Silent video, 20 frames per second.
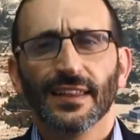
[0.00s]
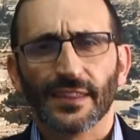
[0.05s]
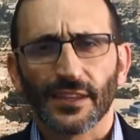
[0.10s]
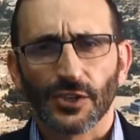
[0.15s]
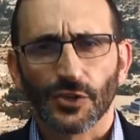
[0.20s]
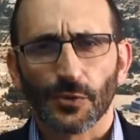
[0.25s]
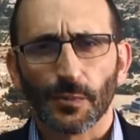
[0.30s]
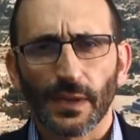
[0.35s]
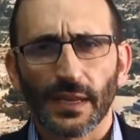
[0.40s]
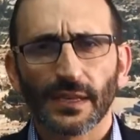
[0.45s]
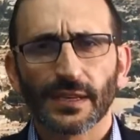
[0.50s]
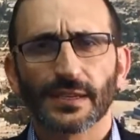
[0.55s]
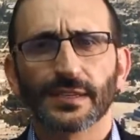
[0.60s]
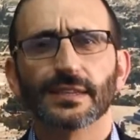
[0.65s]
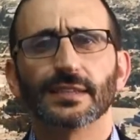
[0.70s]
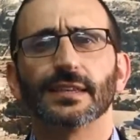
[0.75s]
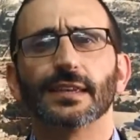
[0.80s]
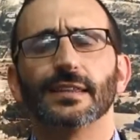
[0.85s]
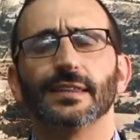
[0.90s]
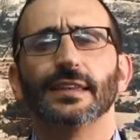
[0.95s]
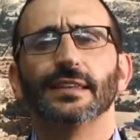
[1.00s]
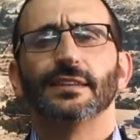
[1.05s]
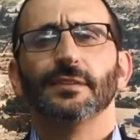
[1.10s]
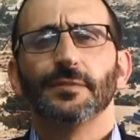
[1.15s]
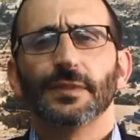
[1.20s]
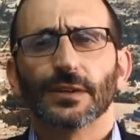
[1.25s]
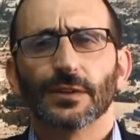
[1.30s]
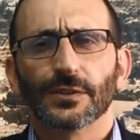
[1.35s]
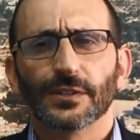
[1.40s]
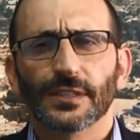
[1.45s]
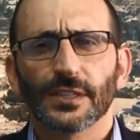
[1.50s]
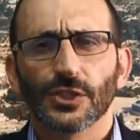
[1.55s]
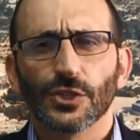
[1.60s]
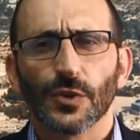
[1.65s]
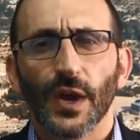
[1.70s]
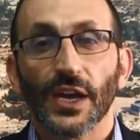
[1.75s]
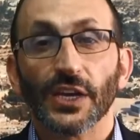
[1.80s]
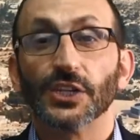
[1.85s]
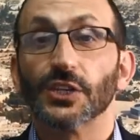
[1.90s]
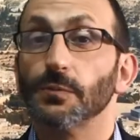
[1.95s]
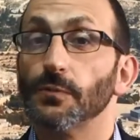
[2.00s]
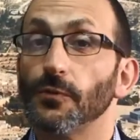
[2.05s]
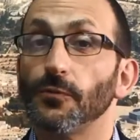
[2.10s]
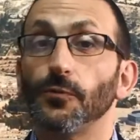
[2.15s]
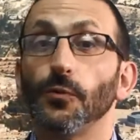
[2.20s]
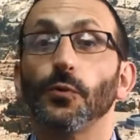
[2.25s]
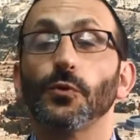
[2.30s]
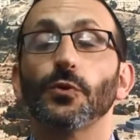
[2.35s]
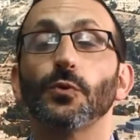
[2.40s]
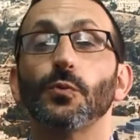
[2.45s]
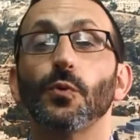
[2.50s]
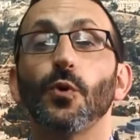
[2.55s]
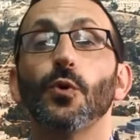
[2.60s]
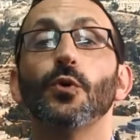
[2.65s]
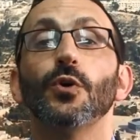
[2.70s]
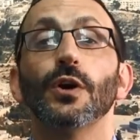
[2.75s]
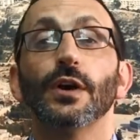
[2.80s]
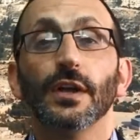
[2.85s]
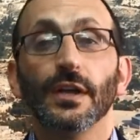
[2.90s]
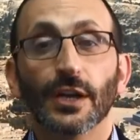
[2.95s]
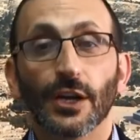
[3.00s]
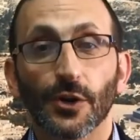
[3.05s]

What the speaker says: The difficult situation before the war